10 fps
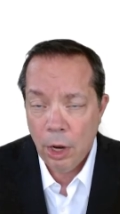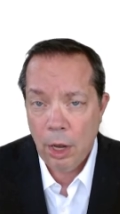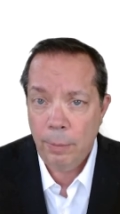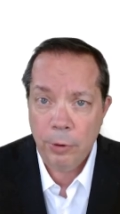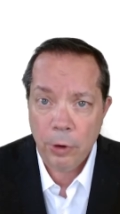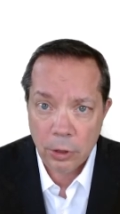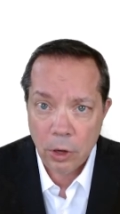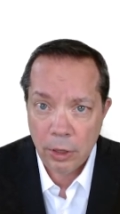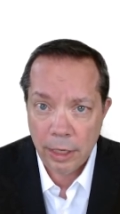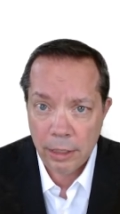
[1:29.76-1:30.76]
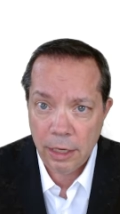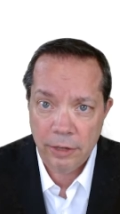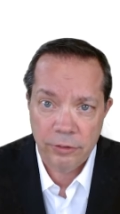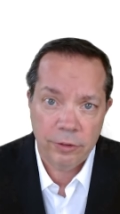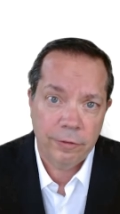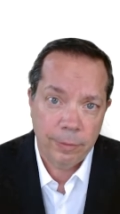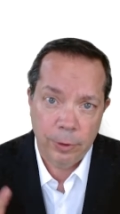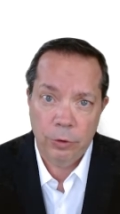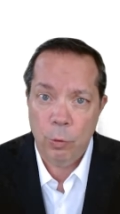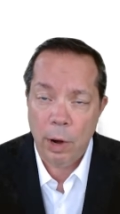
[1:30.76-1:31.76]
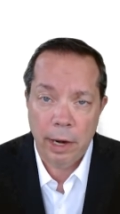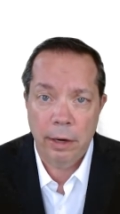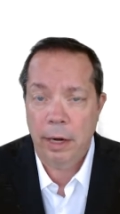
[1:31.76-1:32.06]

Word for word: uh, protocol analyzer for both wired